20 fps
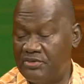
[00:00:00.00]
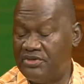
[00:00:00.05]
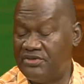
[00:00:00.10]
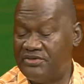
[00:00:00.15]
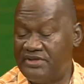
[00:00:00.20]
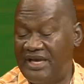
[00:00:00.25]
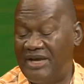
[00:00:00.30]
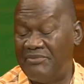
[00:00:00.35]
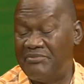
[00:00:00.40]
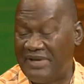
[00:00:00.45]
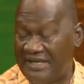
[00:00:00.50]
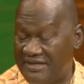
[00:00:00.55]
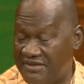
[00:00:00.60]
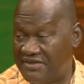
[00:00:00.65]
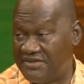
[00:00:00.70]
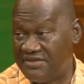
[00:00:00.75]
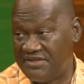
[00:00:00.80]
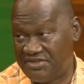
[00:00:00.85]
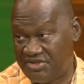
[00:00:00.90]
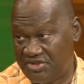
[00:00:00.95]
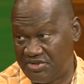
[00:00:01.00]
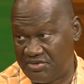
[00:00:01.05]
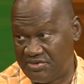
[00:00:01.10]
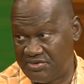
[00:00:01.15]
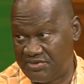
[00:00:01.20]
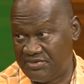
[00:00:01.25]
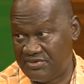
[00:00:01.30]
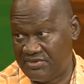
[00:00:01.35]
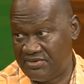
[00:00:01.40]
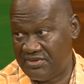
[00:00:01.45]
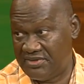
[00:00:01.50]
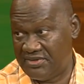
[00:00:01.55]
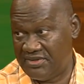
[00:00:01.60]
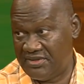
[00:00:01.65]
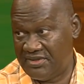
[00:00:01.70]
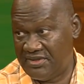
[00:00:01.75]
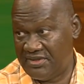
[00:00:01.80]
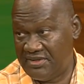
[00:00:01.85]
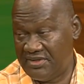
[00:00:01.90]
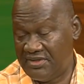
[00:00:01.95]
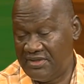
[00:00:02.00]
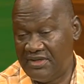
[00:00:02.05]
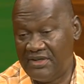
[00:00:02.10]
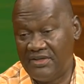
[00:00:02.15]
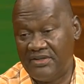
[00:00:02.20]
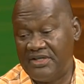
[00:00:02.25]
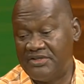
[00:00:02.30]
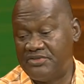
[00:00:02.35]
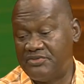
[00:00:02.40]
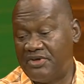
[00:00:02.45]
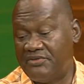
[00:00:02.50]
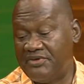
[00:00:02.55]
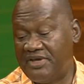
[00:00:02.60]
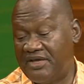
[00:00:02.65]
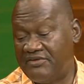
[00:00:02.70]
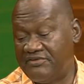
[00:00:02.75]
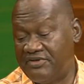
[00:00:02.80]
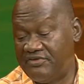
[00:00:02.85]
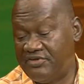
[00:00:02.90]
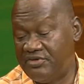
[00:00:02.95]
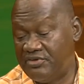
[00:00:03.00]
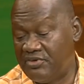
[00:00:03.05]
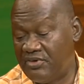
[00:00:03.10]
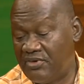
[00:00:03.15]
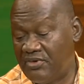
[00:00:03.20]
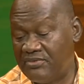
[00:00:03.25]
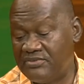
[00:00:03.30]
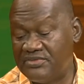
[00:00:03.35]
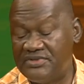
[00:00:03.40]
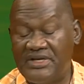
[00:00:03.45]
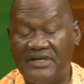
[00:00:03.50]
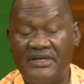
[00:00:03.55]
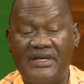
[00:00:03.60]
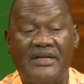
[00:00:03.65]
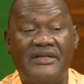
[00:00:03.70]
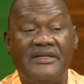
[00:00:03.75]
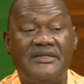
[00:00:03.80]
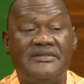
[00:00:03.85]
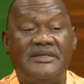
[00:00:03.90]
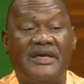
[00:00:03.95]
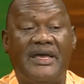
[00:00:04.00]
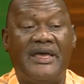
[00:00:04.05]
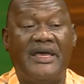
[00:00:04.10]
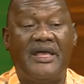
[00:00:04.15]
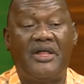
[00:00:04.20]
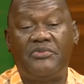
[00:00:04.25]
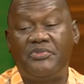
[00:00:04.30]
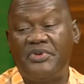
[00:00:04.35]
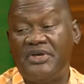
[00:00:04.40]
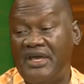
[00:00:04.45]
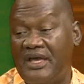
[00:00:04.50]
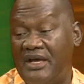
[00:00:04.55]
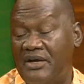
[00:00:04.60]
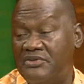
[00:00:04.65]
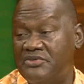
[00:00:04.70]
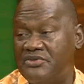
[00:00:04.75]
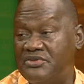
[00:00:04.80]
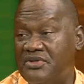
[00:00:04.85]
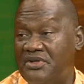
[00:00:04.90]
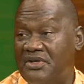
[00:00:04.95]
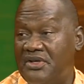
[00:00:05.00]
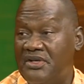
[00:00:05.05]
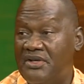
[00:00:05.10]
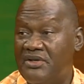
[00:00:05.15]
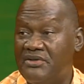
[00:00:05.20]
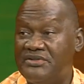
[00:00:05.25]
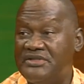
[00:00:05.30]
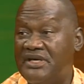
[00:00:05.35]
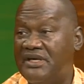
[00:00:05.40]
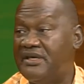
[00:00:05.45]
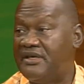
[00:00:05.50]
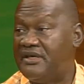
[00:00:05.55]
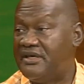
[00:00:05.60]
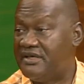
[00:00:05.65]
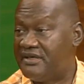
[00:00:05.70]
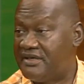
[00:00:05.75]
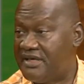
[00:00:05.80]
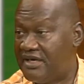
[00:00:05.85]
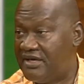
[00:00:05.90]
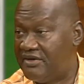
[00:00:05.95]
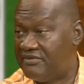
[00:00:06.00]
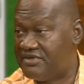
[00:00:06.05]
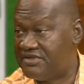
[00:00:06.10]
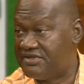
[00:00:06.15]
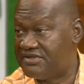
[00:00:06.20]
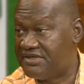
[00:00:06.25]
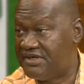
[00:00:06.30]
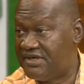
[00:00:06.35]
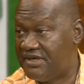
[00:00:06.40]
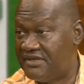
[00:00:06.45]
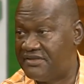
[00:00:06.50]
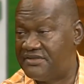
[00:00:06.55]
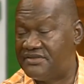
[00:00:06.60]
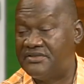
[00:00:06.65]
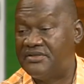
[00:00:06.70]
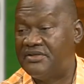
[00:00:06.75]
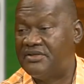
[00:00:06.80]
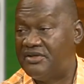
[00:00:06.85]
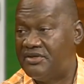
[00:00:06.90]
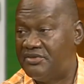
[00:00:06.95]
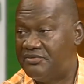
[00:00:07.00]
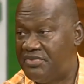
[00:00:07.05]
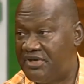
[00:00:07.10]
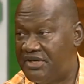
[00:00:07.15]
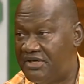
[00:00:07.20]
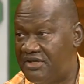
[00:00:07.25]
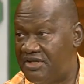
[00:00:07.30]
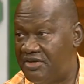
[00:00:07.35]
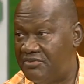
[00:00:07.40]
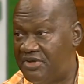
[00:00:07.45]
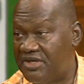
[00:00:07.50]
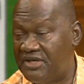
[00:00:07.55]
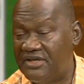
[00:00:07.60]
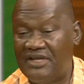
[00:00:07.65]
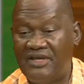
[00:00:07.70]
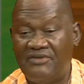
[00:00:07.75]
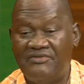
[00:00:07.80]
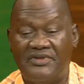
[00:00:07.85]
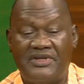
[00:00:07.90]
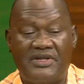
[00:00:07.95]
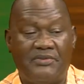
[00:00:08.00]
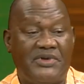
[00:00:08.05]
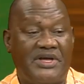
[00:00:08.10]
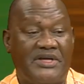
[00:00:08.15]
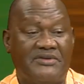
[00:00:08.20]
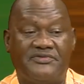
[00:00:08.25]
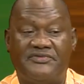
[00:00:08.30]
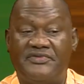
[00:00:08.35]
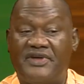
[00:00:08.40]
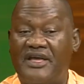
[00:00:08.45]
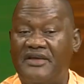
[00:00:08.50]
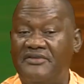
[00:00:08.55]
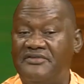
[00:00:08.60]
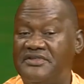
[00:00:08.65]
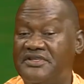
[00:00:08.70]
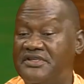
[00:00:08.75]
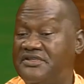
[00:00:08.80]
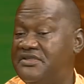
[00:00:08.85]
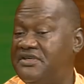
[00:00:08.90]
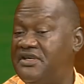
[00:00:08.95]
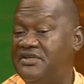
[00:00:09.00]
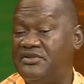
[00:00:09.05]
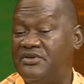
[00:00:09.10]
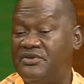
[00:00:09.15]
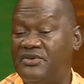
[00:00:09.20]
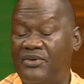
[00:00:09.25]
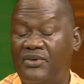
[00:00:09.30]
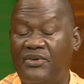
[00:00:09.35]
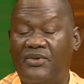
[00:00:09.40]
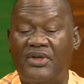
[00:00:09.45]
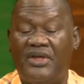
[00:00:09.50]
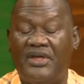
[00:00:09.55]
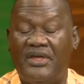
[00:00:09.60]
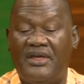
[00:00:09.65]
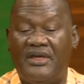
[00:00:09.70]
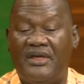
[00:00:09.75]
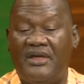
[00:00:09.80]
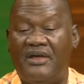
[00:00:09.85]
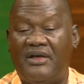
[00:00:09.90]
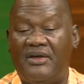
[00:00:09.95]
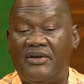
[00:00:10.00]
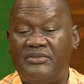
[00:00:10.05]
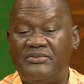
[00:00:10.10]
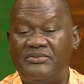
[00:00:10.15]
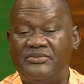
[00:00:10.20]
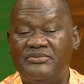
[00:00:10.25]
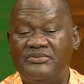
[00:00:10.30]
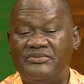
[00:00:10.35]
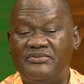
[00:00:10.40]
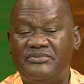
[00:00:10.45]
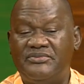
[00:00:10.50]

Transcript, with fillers: they abandon the children. Uh, that's why we have a few homes that at least are helping out, taking care of these kids, picking them in. Even about five, six years ago, um,